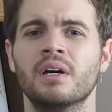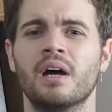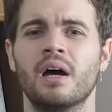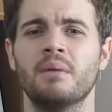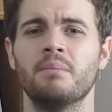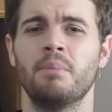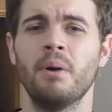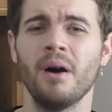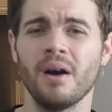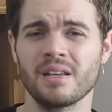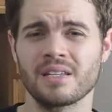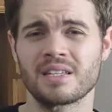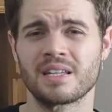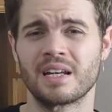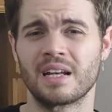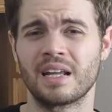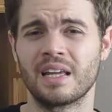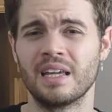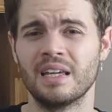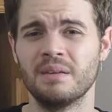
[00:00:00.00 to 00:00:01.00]
And
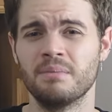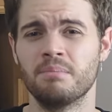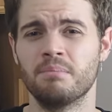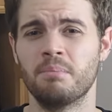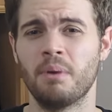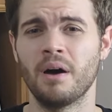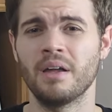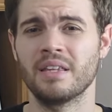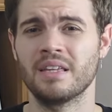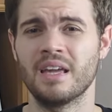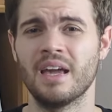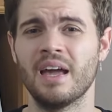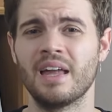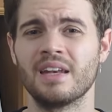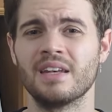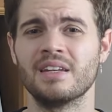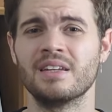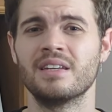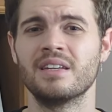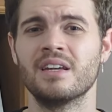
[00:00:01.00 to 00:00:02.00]
personally, by the
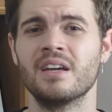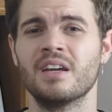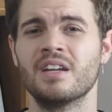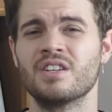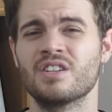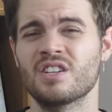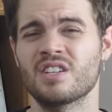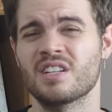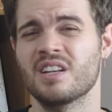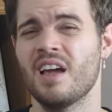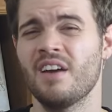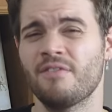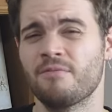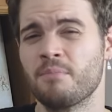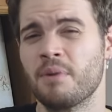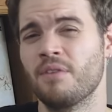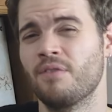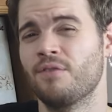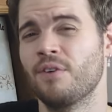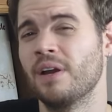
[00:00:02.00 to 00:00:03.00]
end, just left
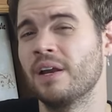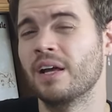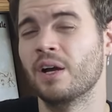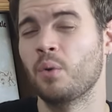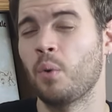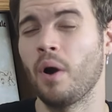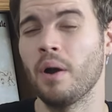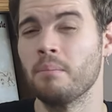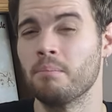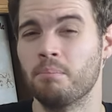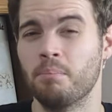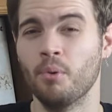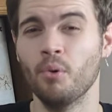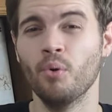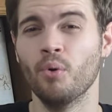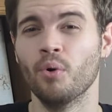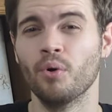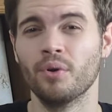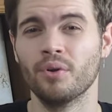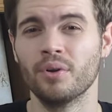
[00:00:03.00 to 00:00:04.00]
me feeling quite
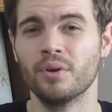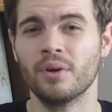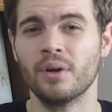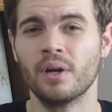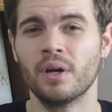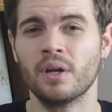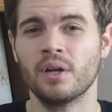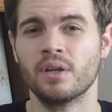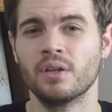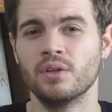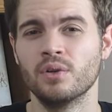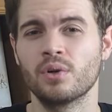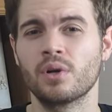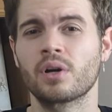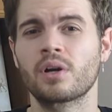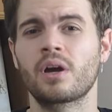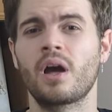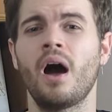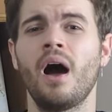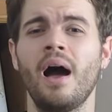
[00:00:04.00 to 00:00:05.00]
bored. You
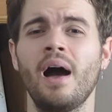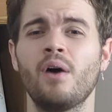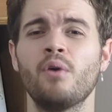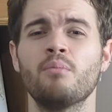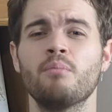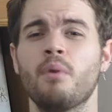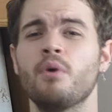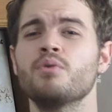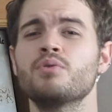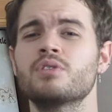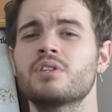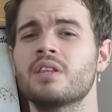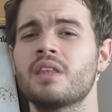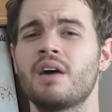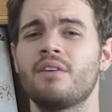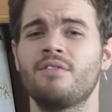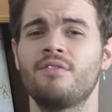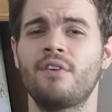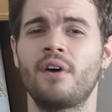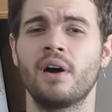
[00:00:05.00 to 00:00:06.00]
could cut out most of
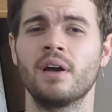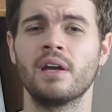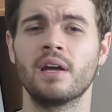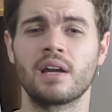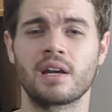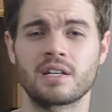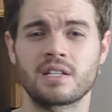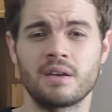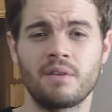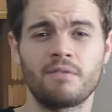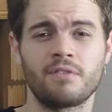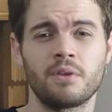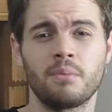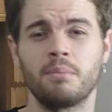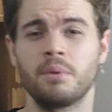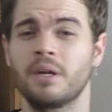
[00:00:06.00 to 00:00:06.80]
that fight except for the